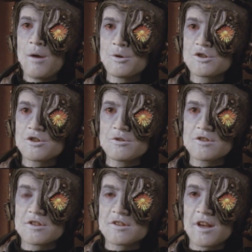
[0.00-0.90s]
I would choose
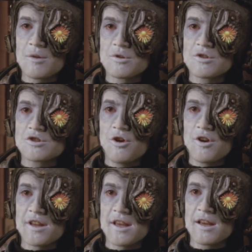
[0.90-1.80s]
to stay with
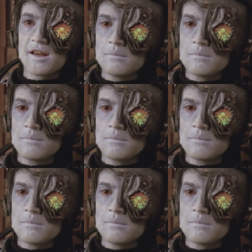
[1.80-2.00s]
Geordi,